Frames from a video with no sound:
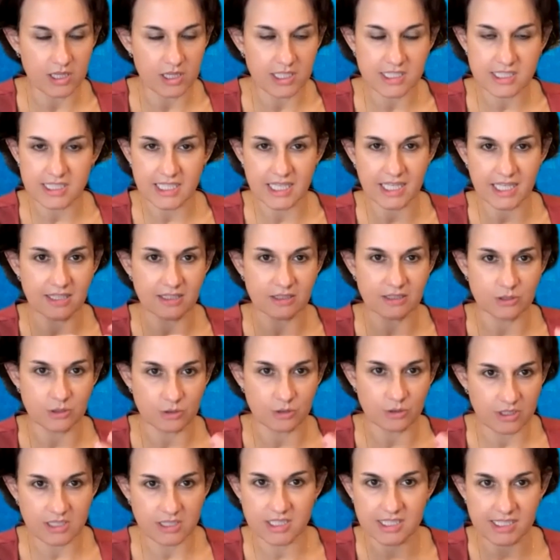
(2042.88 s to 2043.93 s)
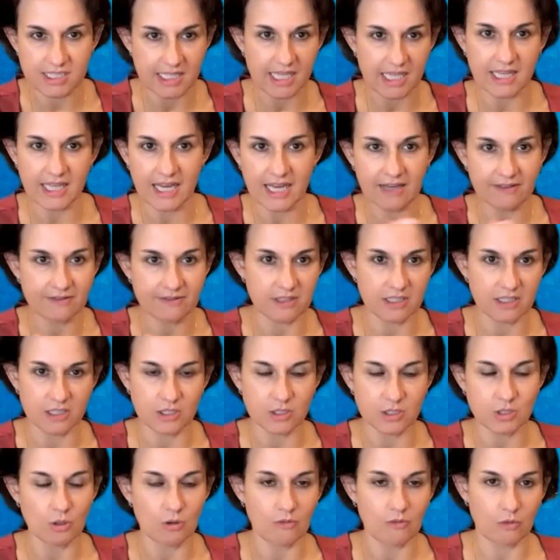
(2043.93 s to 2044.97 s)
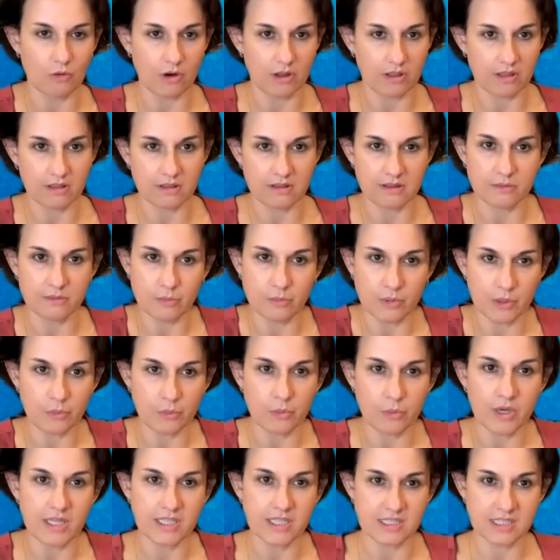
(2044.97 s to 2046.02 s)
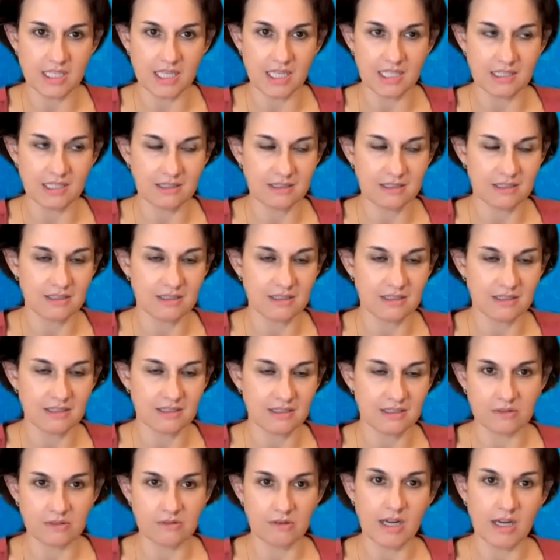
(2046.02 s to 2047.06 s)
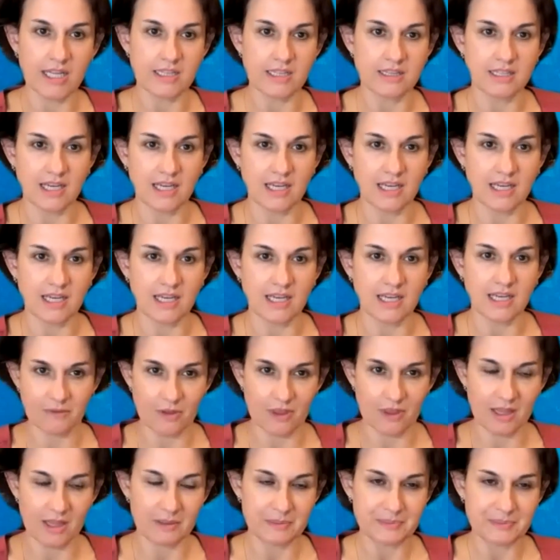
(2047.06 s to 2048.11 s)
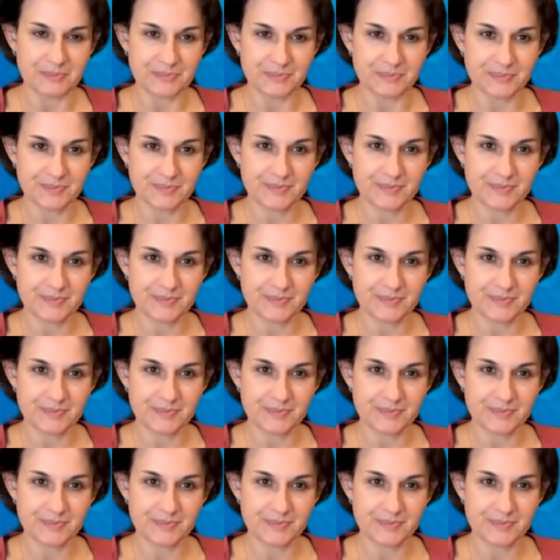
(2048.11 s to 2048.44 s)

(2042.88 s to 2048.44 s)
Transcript: the sale, during the sale, after, and so forth? When is that the right timing for them?